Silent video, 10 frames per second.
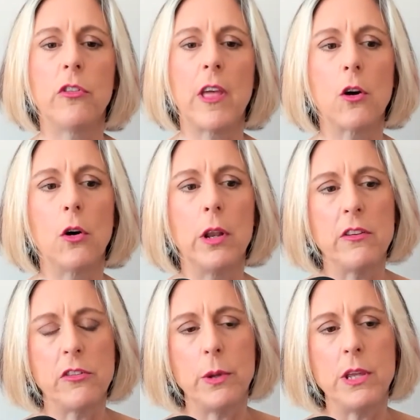as their
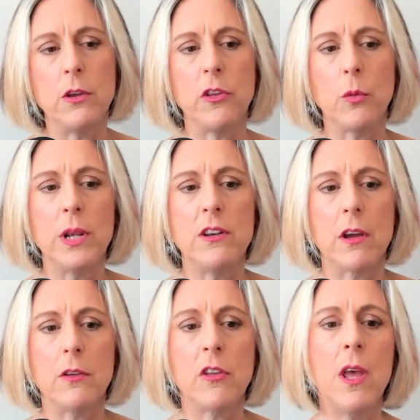colleagues who are using
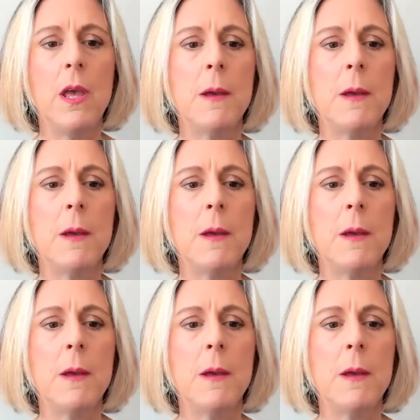Windows.